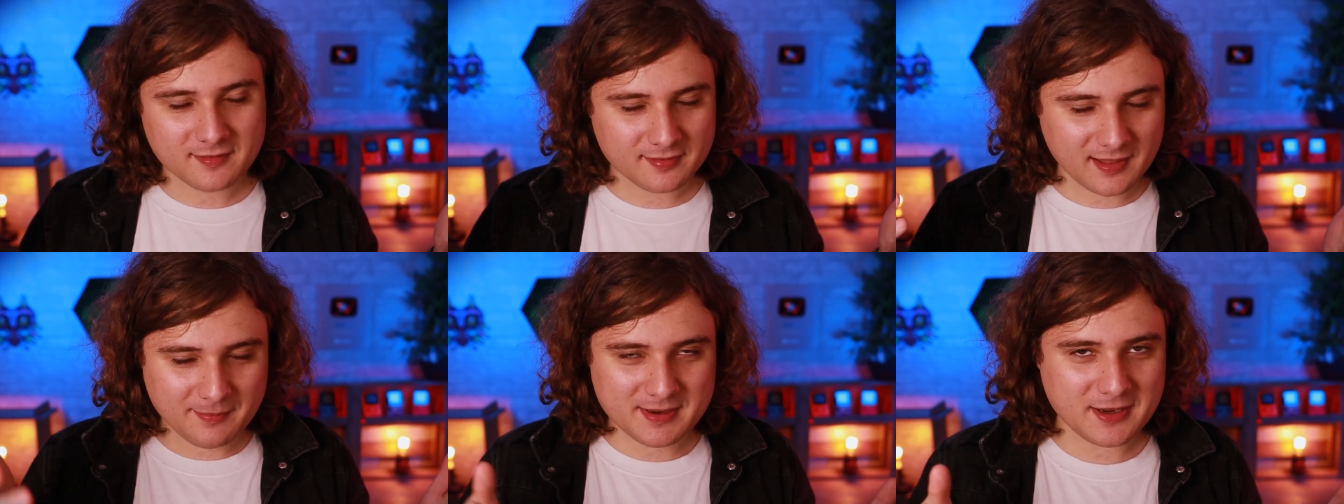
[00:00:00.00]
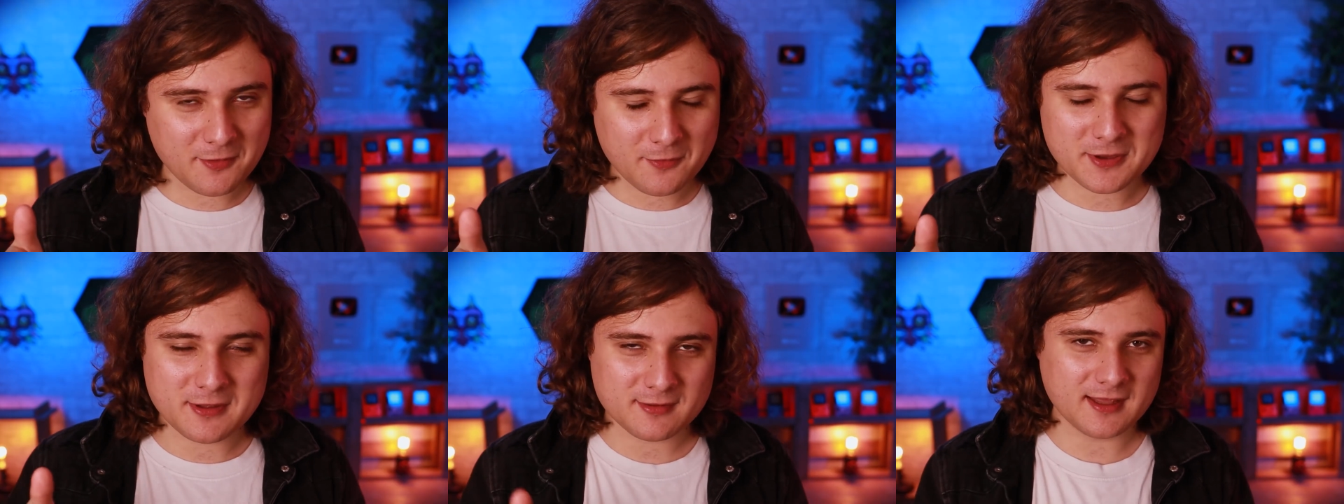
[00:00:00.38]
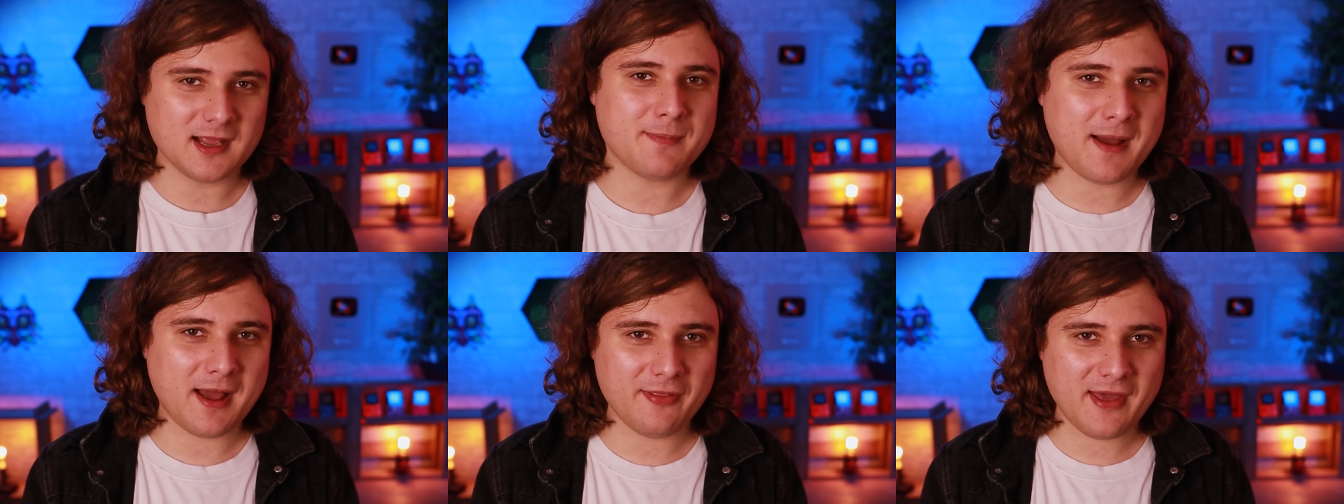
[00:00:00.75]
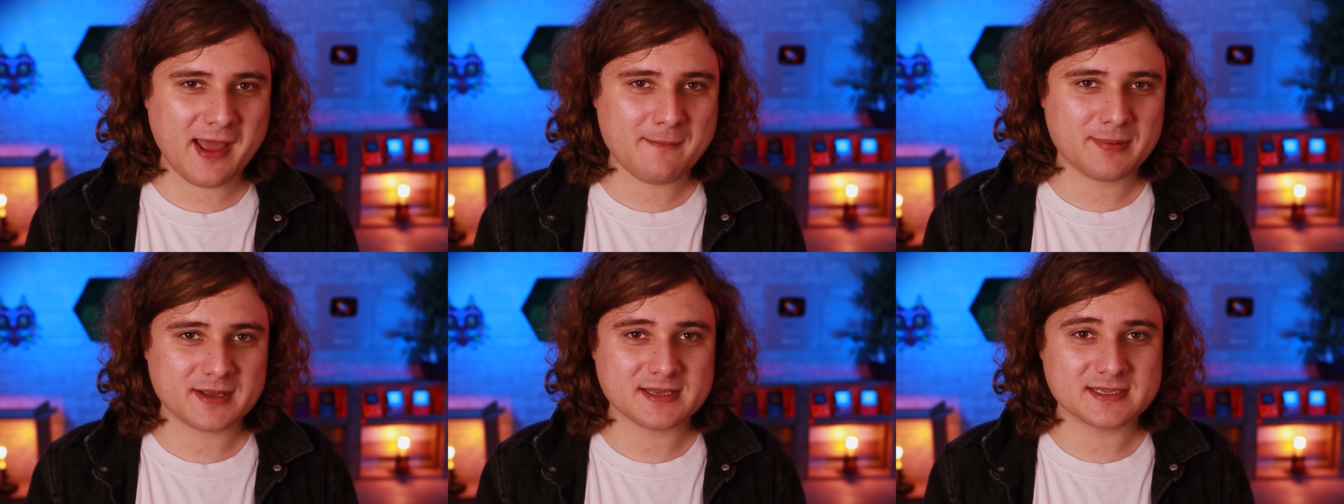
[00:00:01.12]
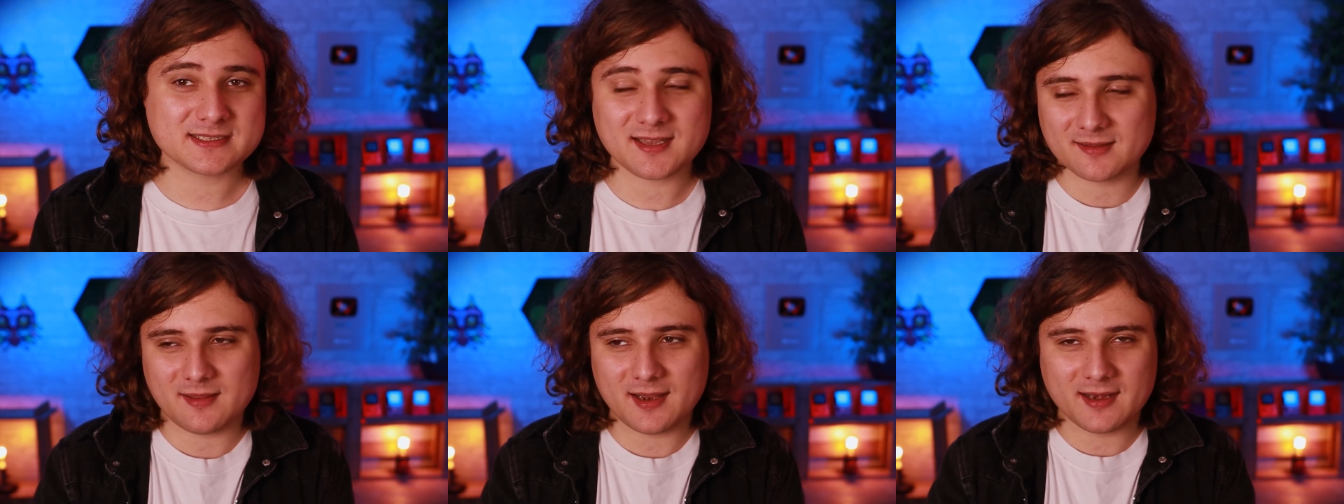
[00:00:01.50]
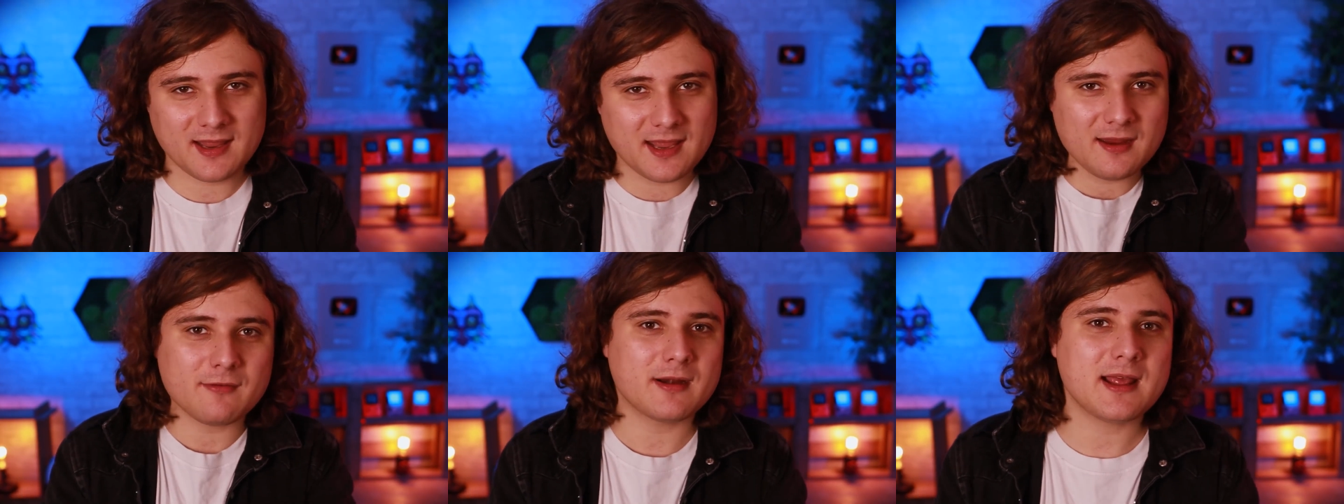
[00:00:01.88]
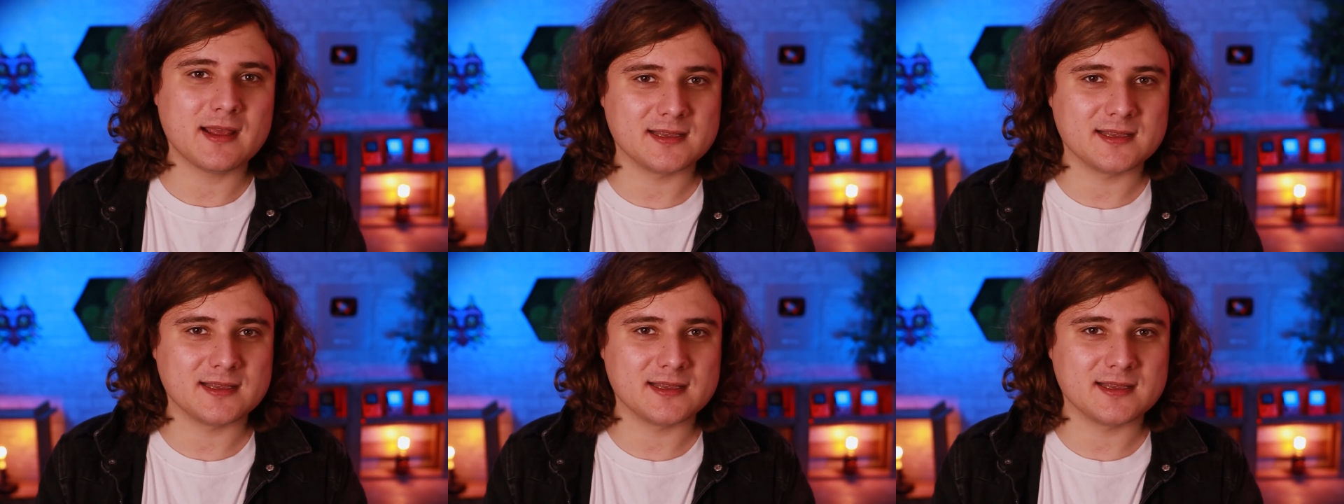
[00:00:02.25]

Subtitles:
let me know what you think about that, because, and here it